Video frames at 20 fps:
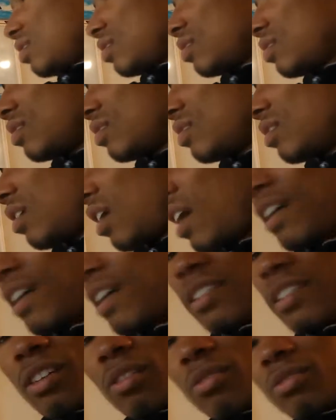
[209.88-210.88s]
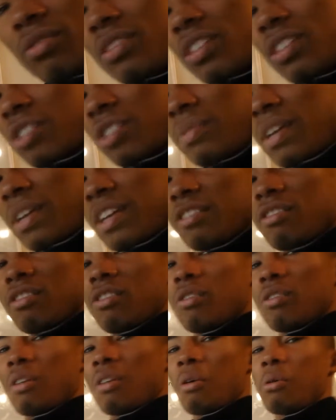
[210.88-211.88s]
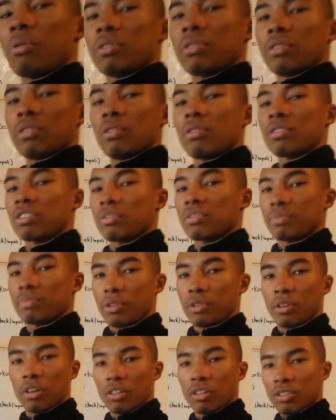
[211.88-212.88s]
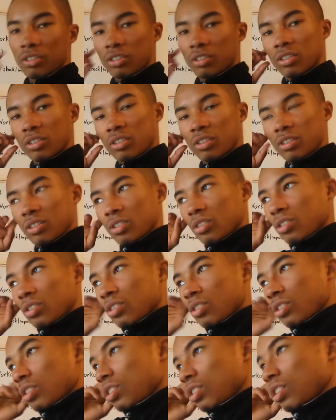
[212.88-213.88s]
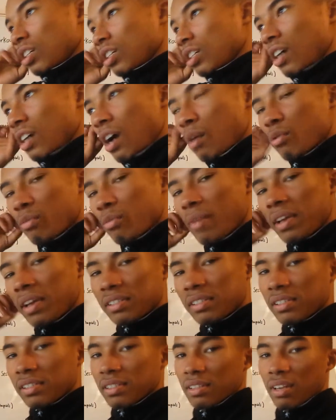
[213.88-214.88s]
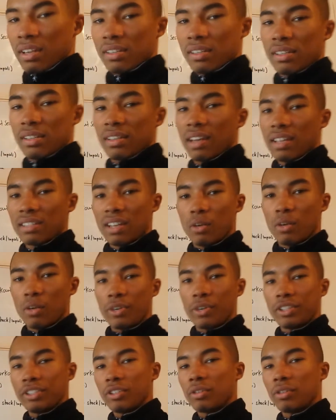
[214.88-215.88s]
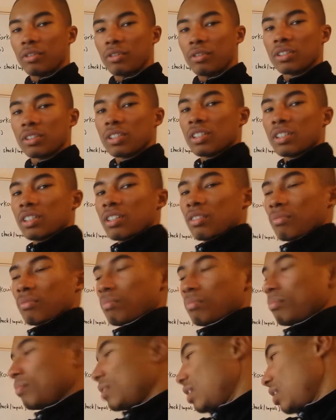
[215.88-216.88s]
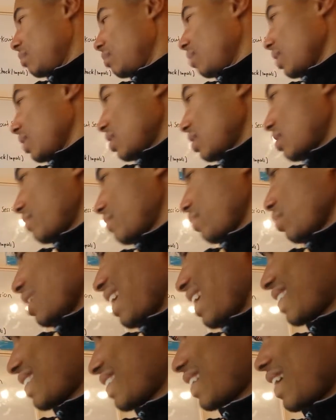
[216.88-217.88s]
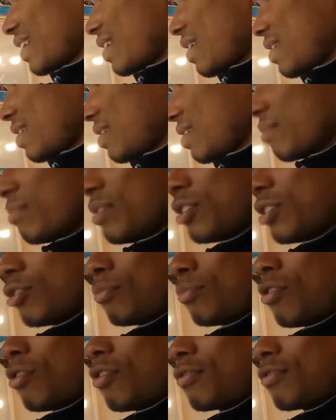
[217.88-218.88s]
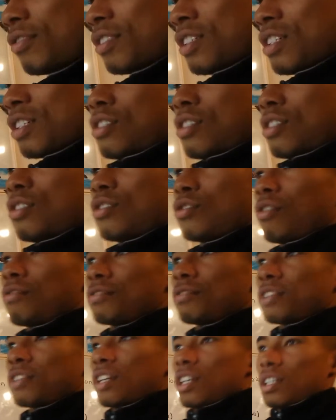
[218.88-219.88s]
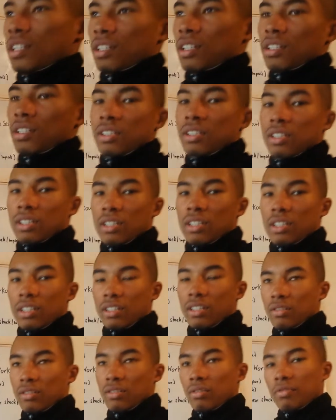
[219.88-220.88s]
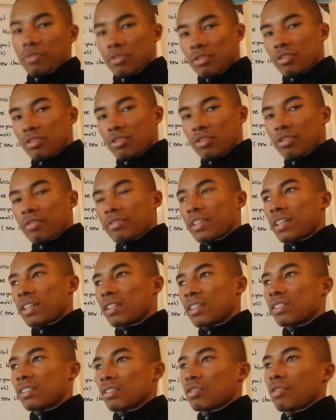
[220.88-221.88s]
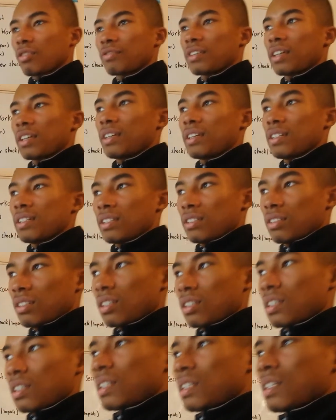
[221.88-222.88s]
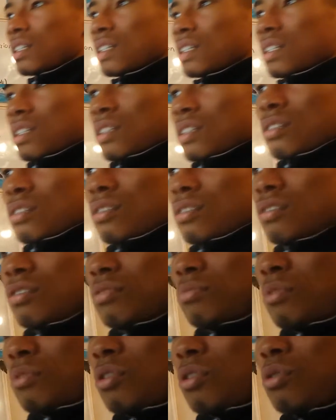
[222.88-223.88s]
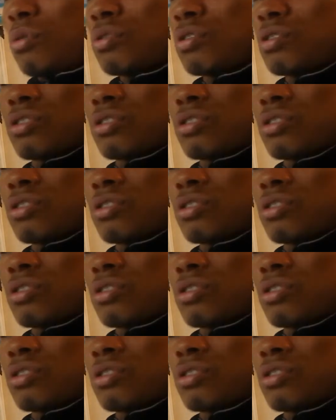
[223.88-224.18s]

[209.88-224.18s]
I don't explain now how it looks, because I will make this another video, but it's for the hard gainer and the mesomorph. The soft gainer, it's not for the soft gainer. The soft gainer is the most